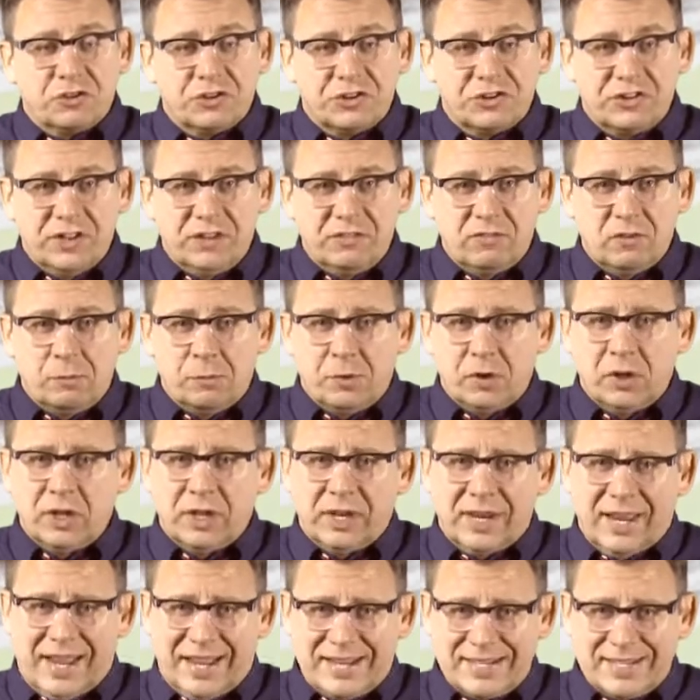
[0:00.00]
receivable,
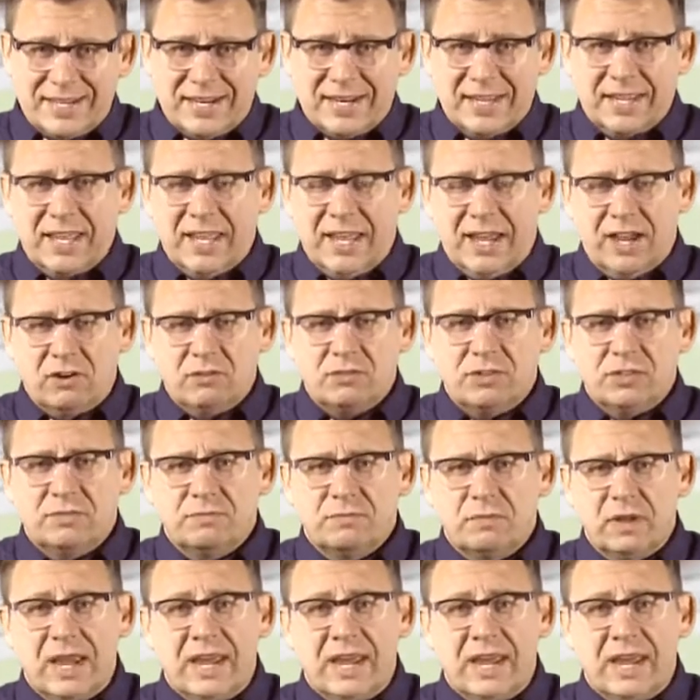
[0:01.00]
an asset account,